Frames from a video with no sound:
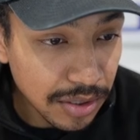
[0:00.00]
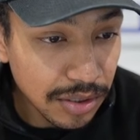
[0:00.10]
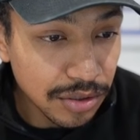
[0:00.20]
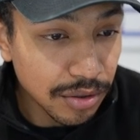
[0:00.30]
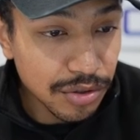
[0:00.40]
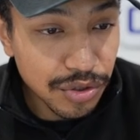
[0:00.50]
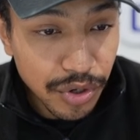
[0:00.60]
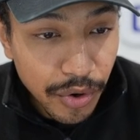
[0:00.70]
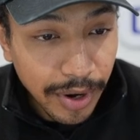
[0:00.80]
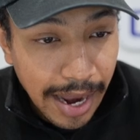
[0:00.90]
So there's
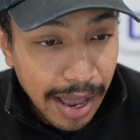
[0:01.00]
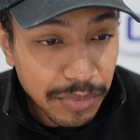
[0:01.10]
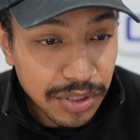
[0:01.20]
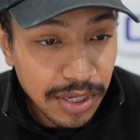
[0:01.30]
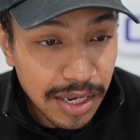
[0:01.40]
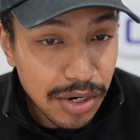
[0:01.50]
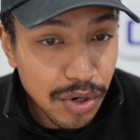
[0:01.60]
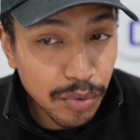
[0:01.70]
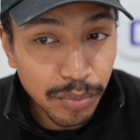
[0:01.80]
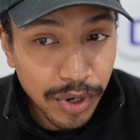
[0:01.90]
no gaps and
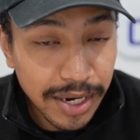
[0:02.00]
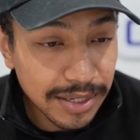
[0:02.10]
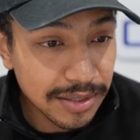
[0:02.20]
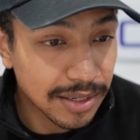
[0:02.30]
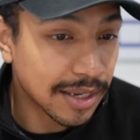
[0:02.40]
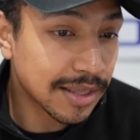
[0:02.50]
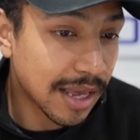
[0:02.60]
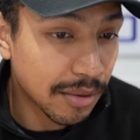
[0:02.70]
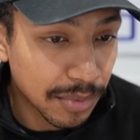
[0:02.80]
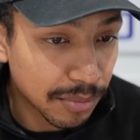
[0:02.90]
no breaks in
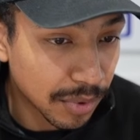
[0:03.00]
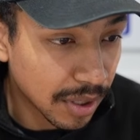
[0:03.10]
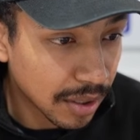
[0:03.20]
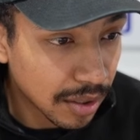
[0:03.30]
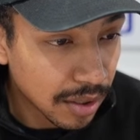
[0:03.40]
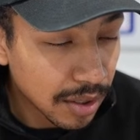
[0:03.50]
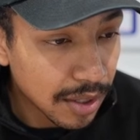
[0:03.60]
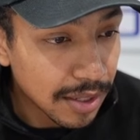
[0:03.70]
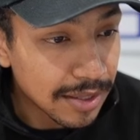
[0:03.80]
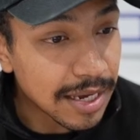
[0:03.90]
that membrane.
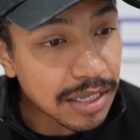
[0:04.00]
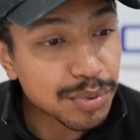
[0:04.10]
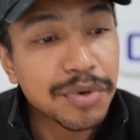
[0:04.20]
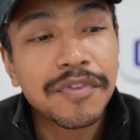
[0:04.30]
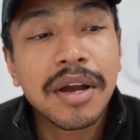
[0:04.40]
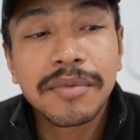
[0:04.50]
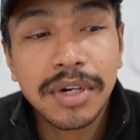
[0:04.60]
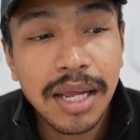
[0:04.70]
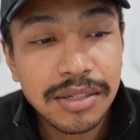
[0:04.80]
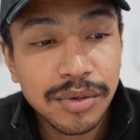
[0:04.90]
That's where
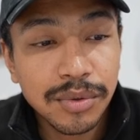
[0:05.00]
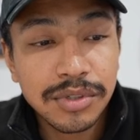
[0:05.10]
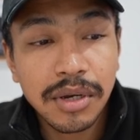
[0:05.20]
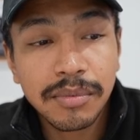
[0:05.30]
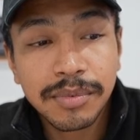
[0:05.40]
fiberglass holds up